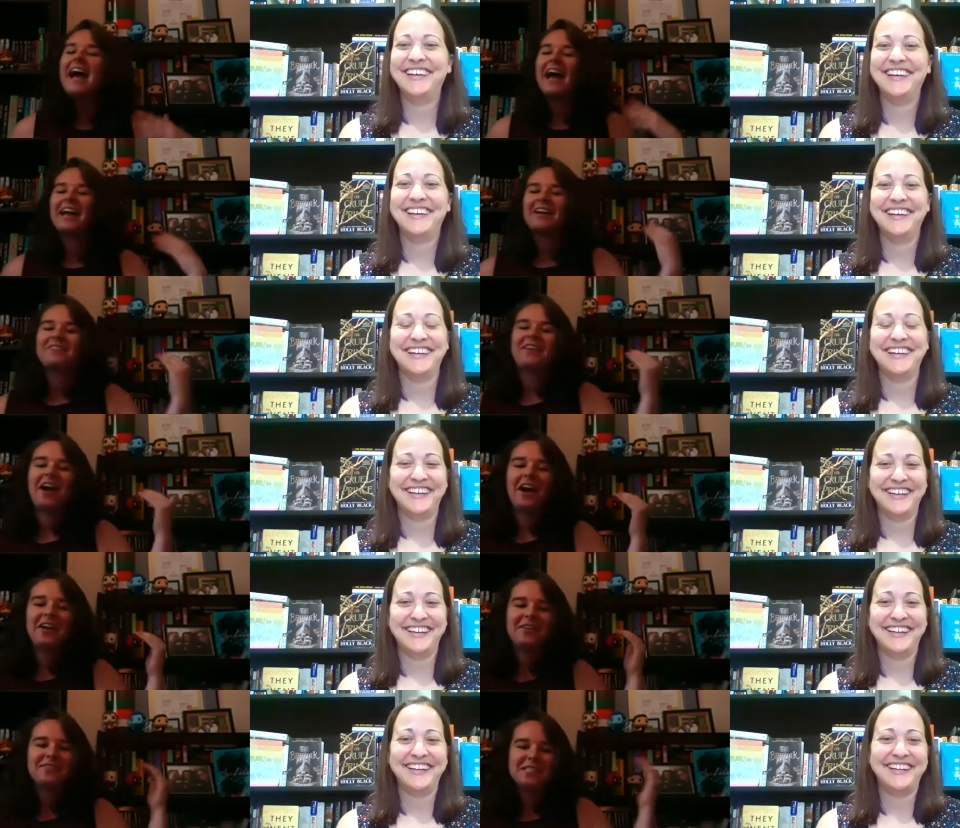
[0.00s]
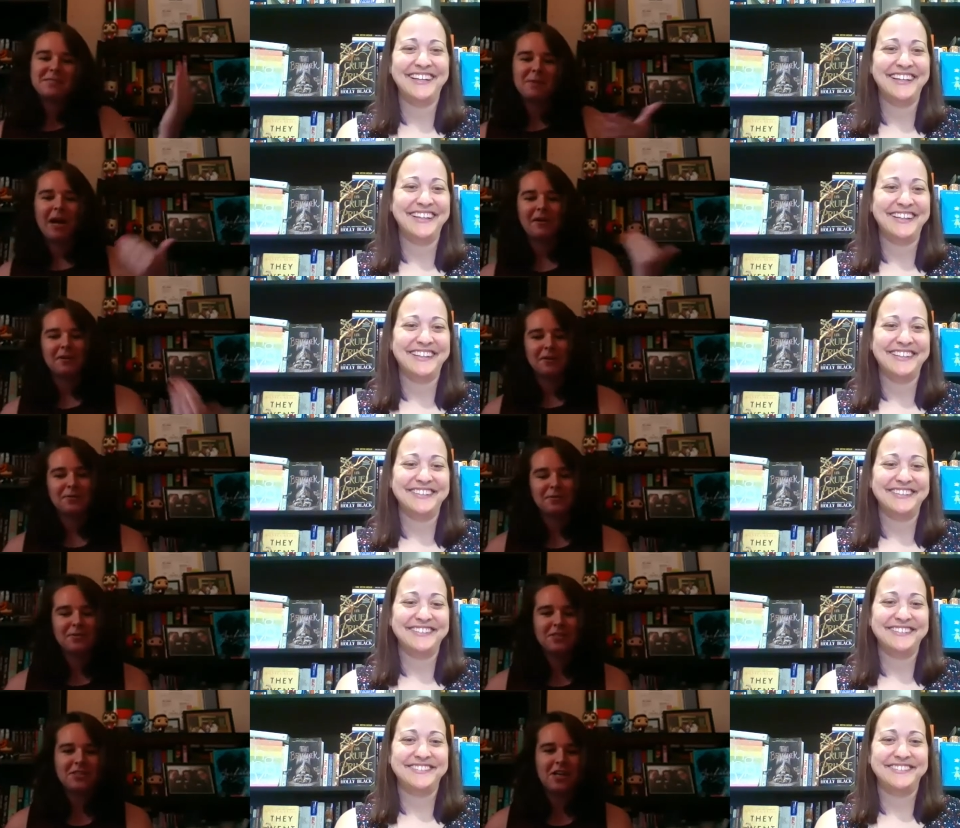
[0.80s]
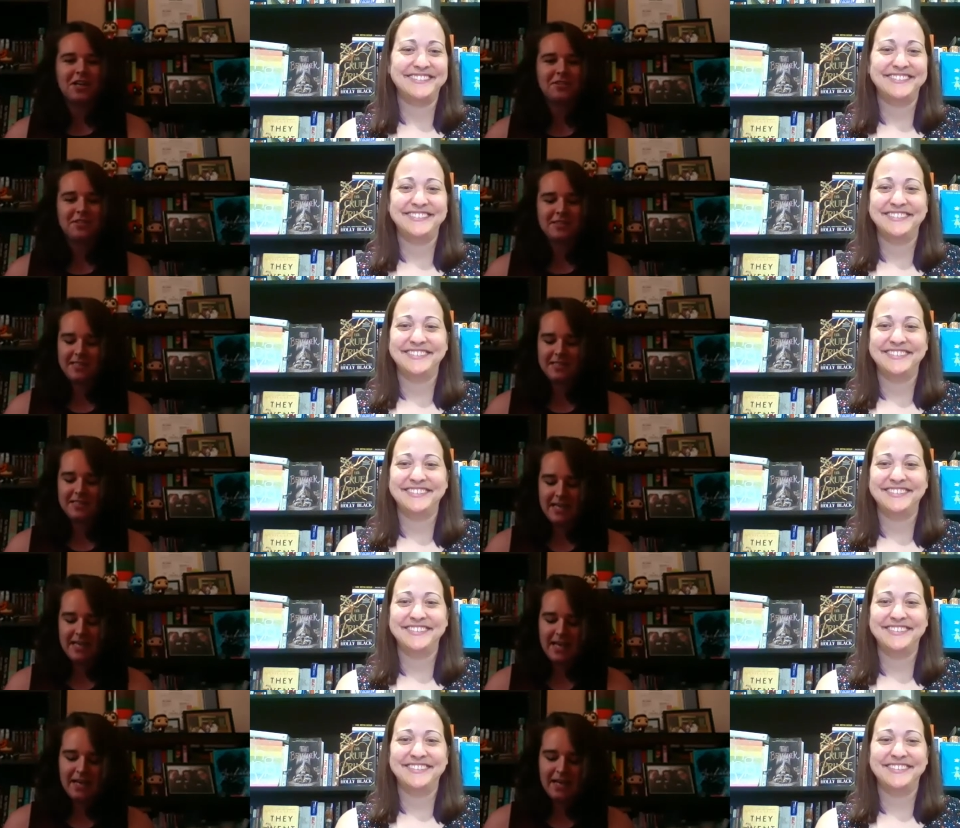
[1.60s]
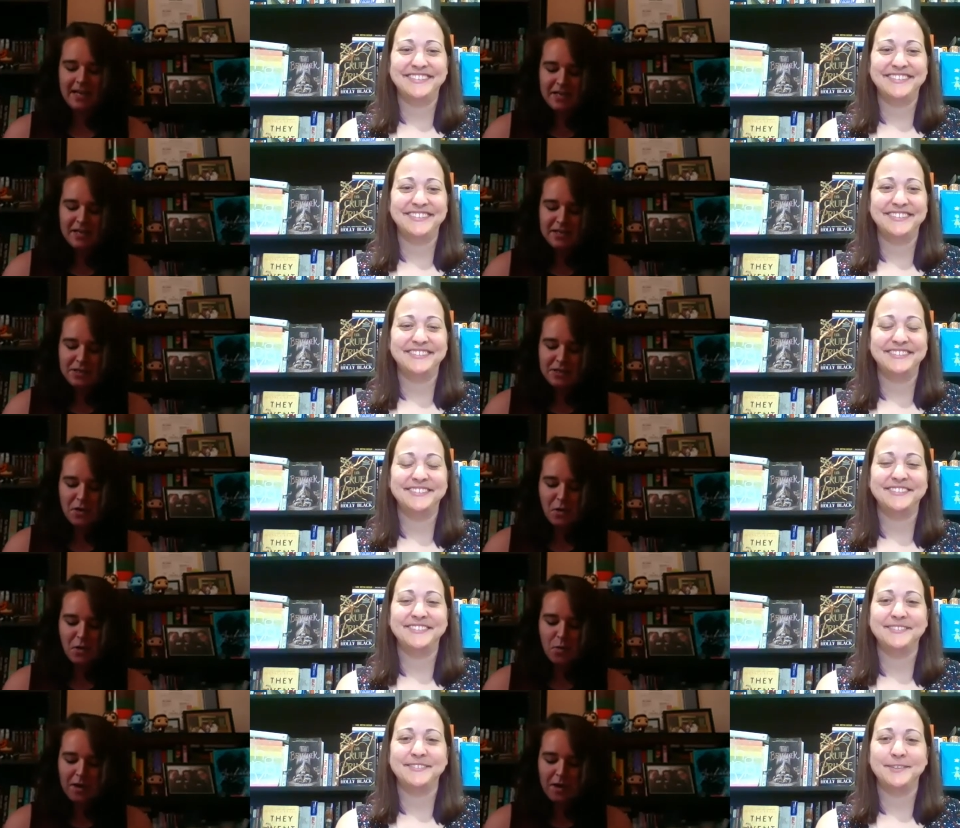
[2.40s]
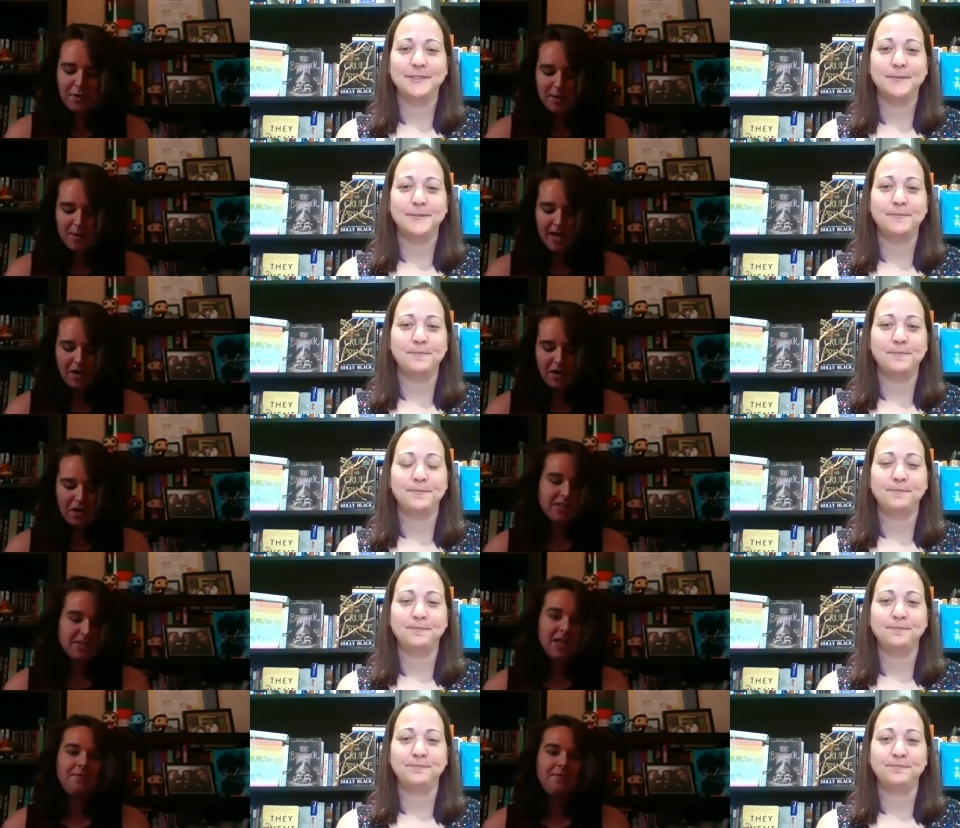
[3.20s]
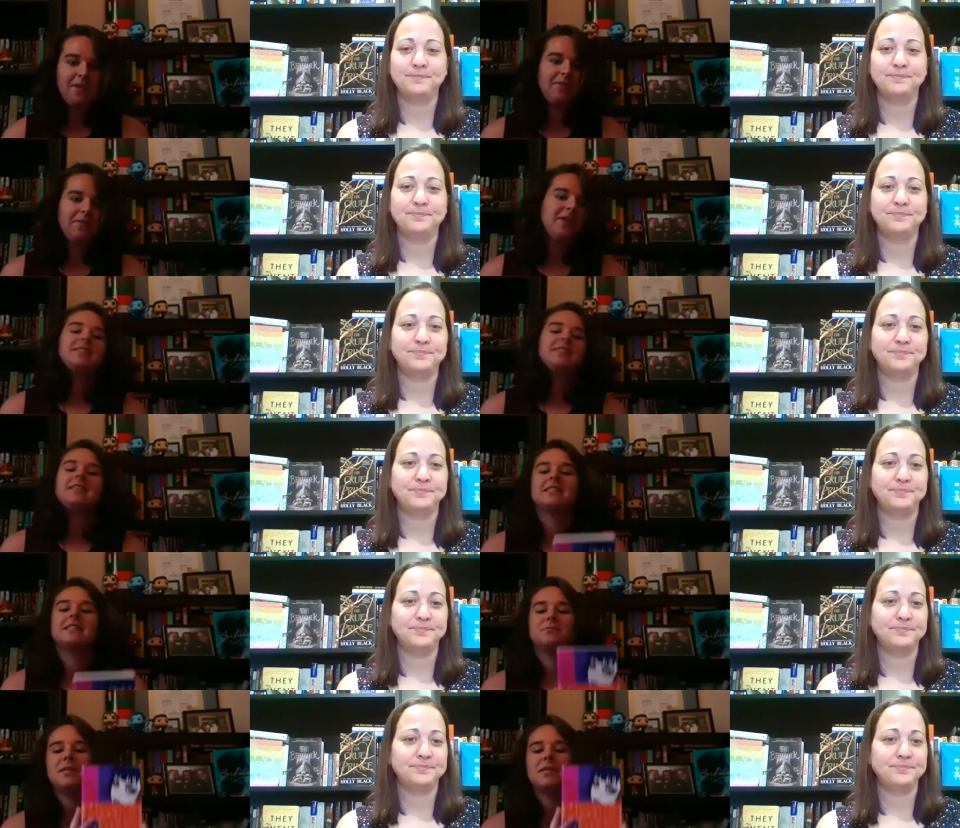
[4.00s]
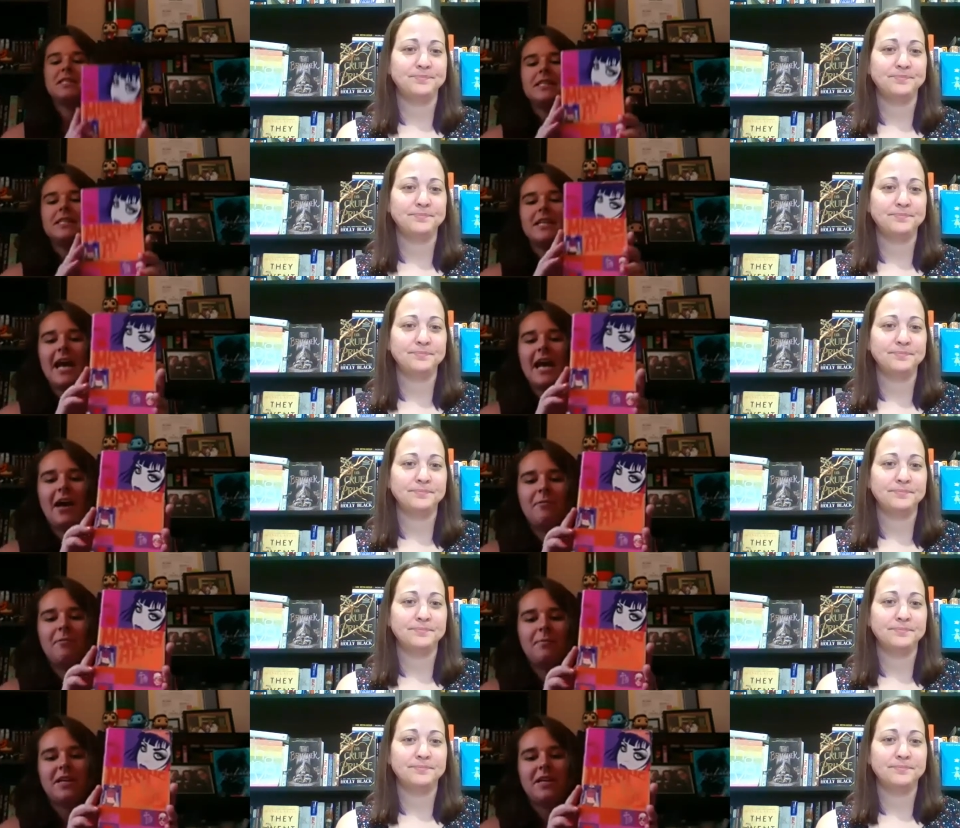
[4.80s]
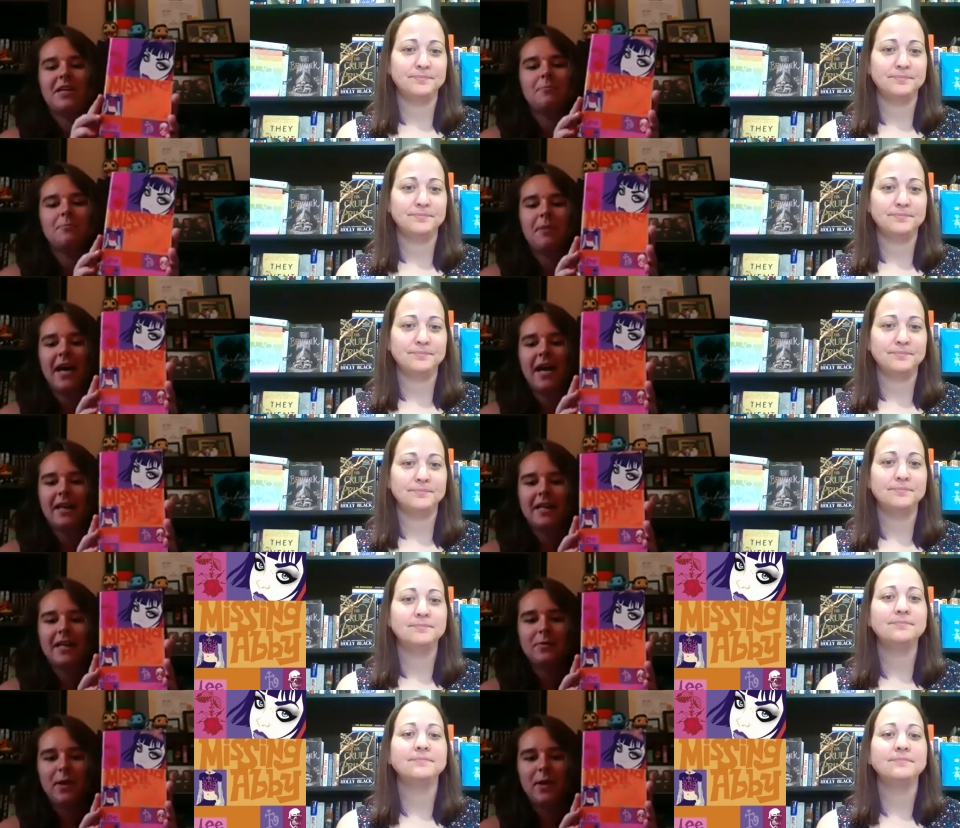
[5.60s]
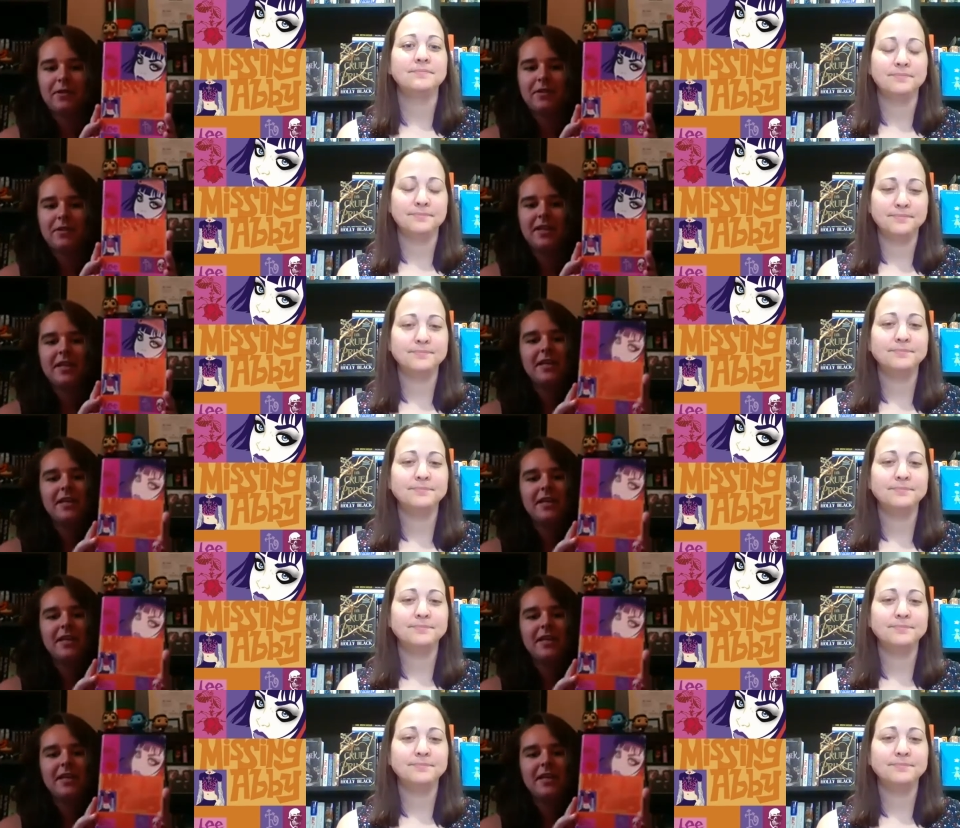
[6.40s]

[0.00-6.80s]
Speaker 1: and have kind of spiraled through the genre since then. So one of my all-time favorites is Missing Abby by Lee Weatherly